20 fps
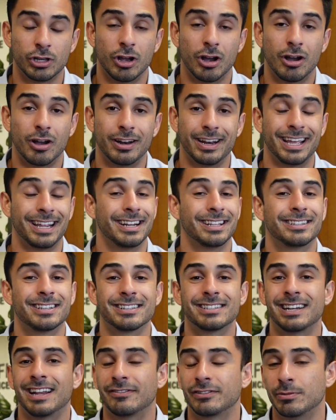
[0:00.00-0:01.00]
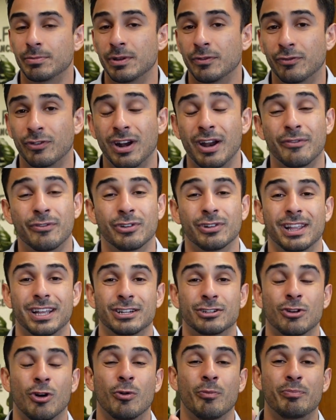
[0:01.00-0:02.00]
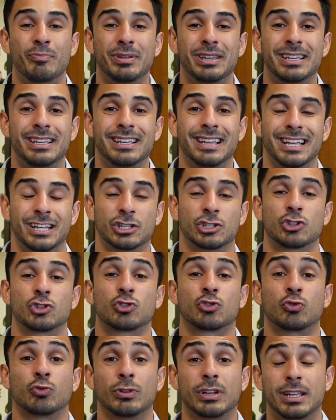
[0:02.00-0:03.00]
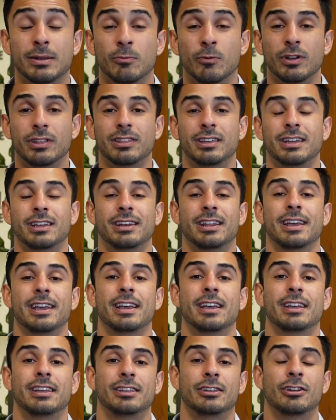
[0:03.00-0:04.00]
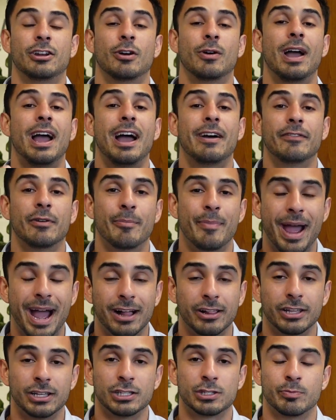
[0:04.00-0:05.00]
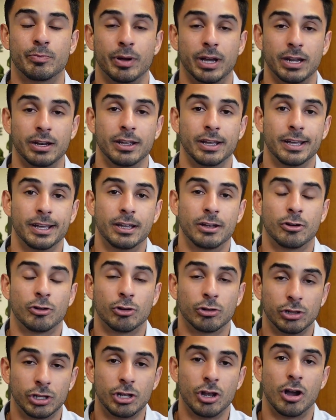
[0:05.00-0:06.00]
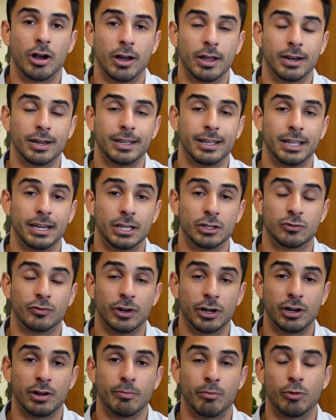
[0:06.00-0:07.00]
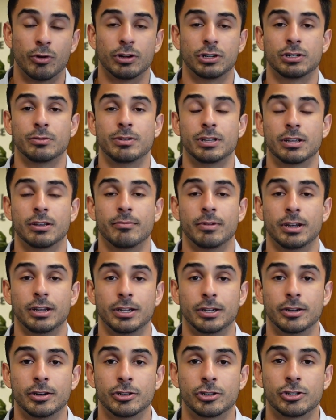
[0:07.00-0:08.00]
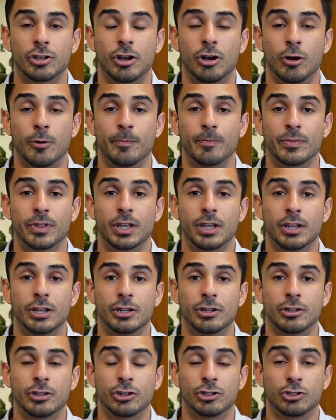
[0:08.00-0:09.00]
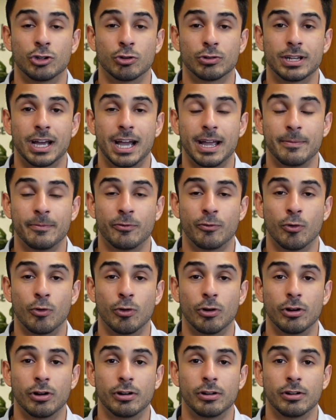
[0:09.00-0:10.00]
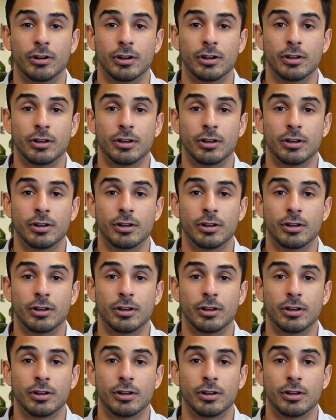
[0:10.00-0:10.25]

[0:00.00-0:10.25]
on, and it doesn't have to be forever. Like, don't be extreme with it. Have a balance, but early on, it is very important to be committed. So there's no time for